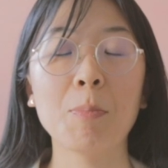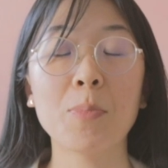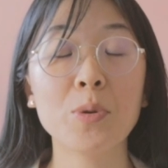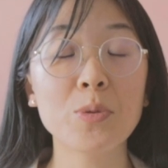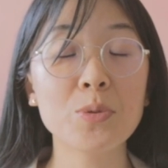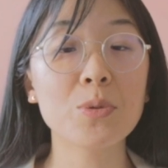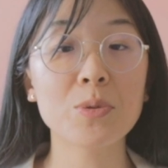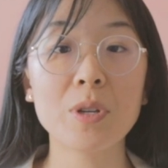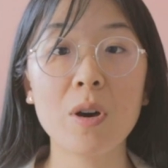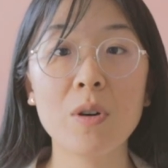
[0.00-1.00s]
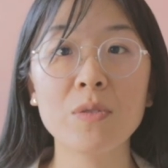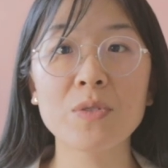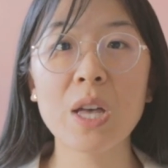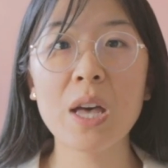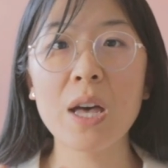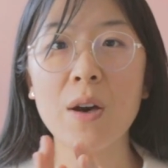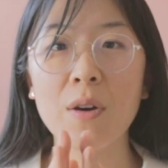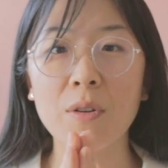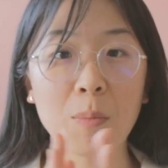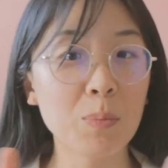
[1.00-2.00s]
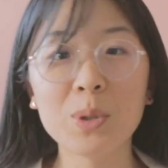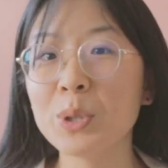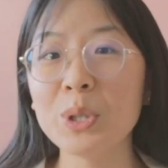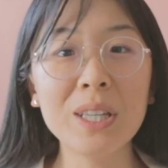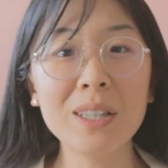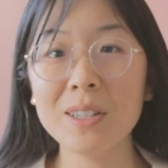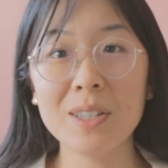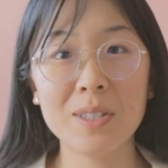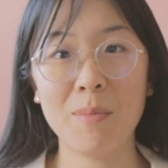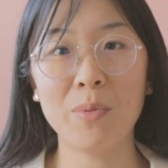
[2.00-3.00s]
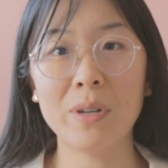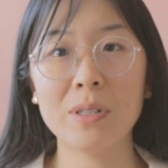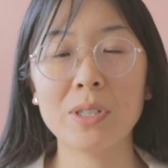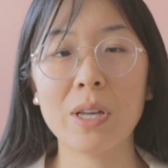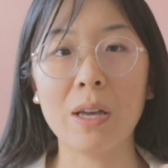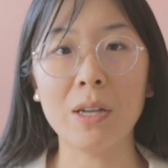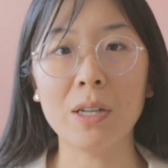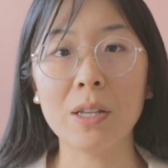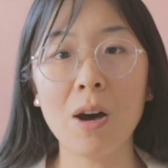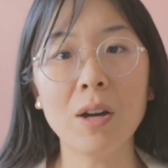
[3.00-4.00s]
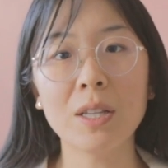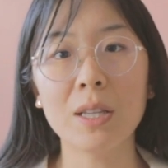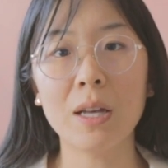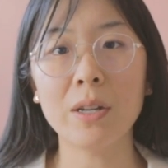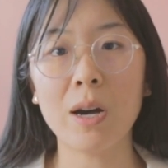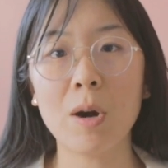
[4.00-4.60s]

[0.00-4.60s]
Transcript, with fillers: and personal selves completely separate and not let